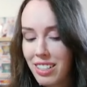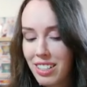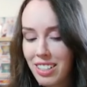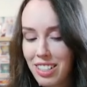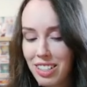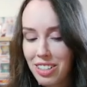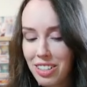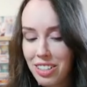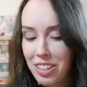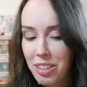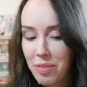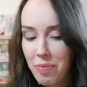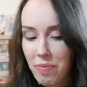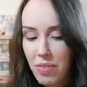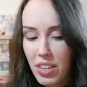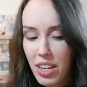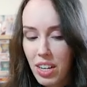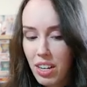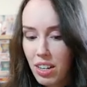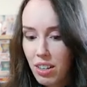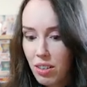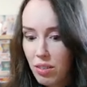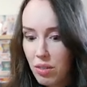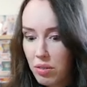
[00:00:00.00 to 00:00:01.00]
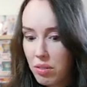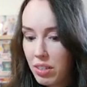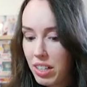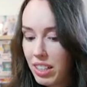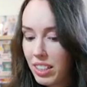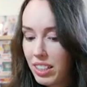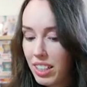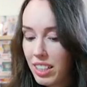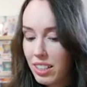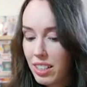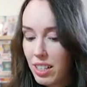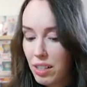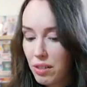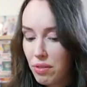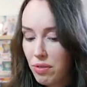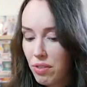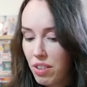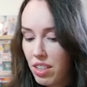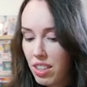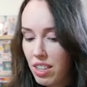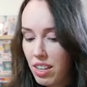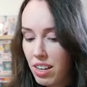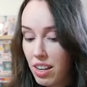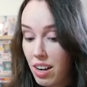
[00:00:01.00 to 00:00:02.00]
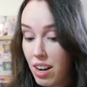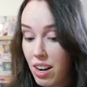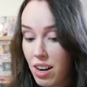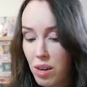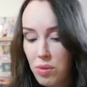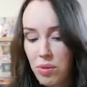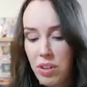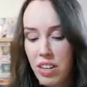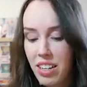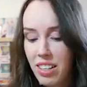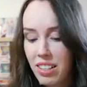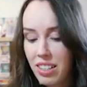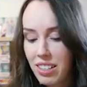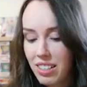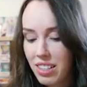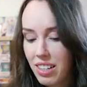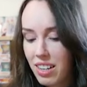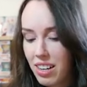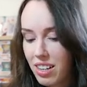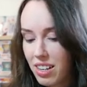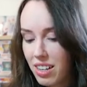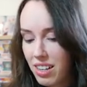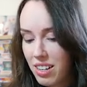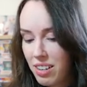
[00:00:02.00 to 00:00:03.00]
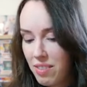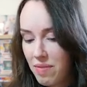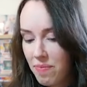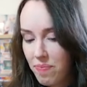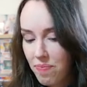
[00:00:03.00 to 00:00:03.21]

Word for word: So really love the artwork in this card.